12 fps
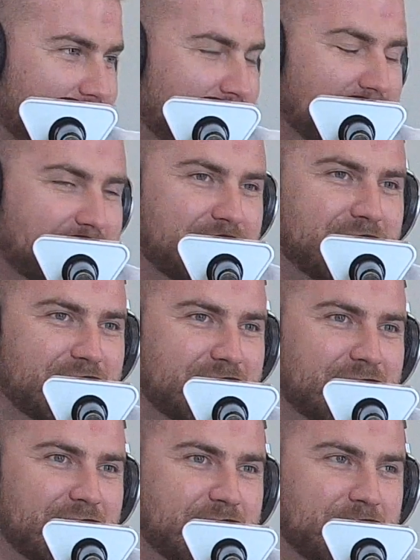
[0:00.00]
got to get out of that
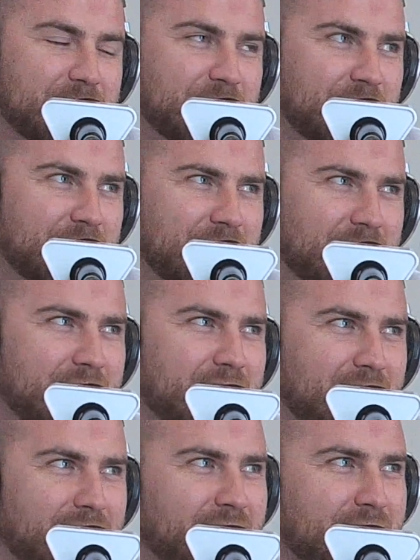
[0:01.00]
comfort zone because we're
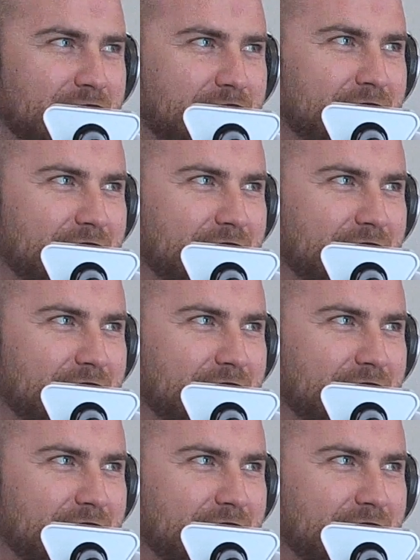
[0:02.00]
never,